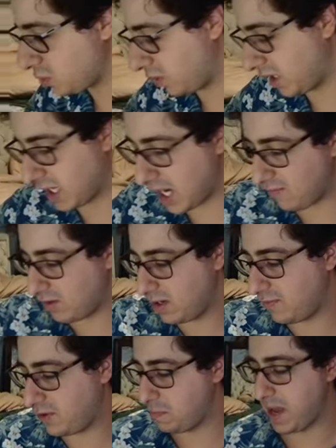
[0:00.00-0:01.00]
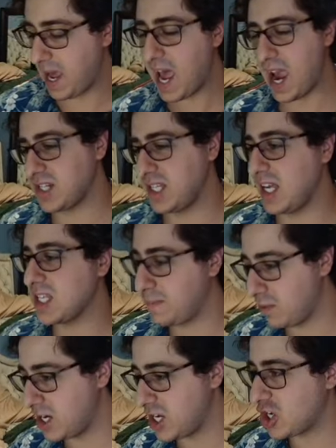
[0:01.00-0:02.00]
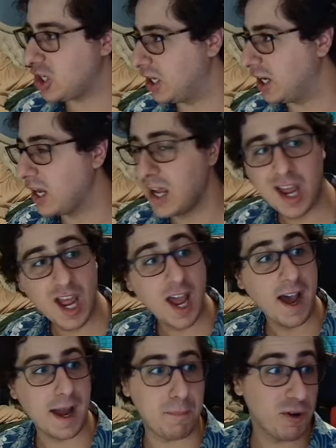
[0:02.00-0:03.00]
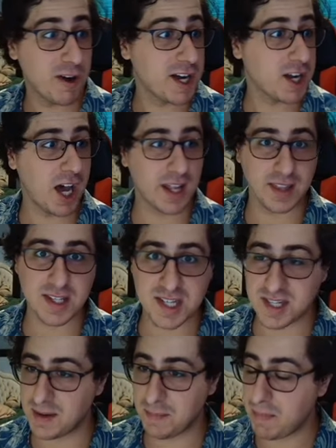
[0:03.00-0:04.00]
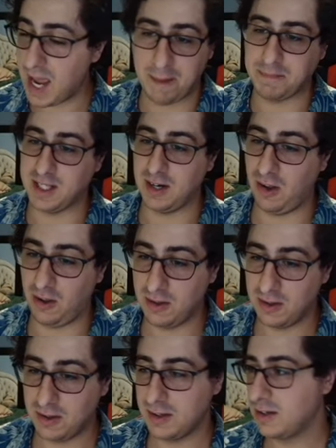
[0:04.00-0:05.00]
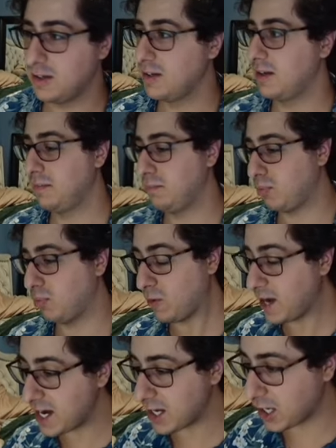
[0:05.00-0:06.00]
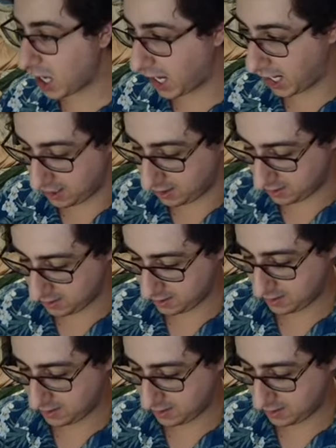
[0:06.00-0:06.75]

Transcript: this one, like every few packs. That's pretty good. I pray to God this isn't mapped at all. Pray to God.